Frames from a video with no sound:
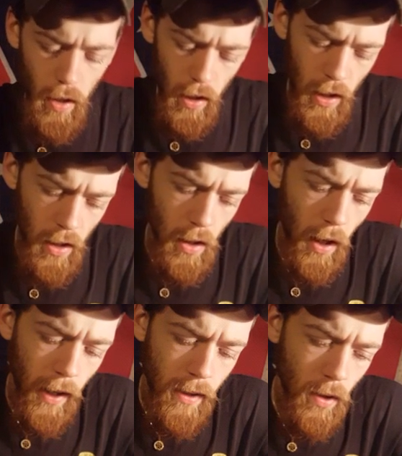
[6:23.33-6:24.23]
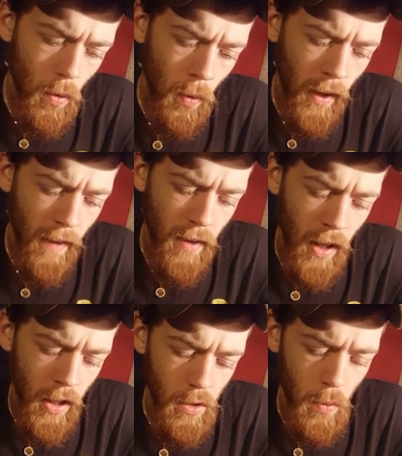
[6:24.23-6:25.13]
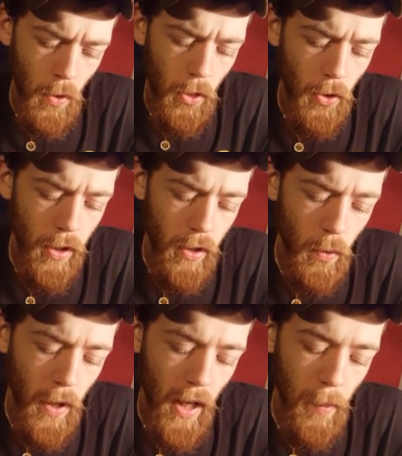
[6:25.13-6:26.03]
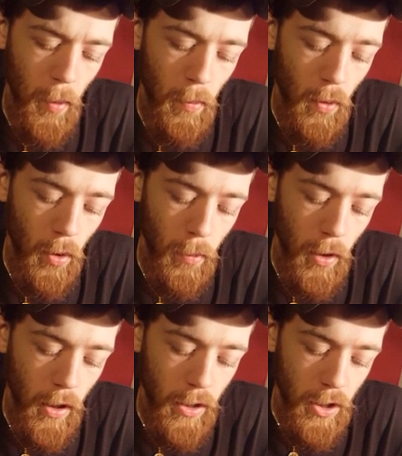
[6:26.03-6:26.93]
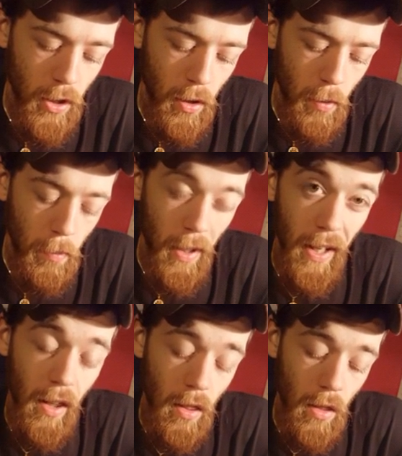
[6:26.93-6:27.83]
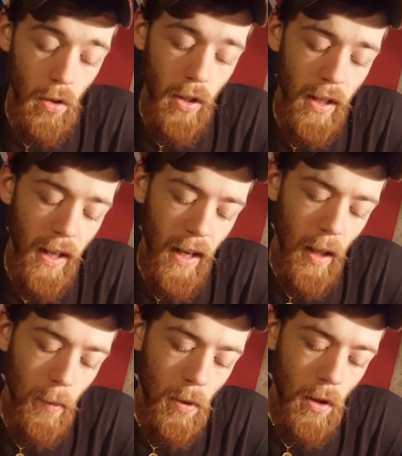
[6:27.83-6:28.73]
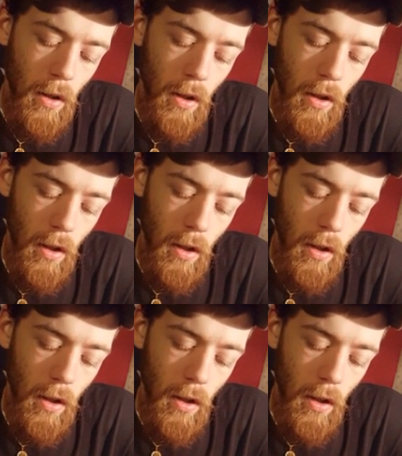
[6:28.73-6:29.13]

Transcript: And I don't have an actual 32 caliber bore brush, but a 30 caliber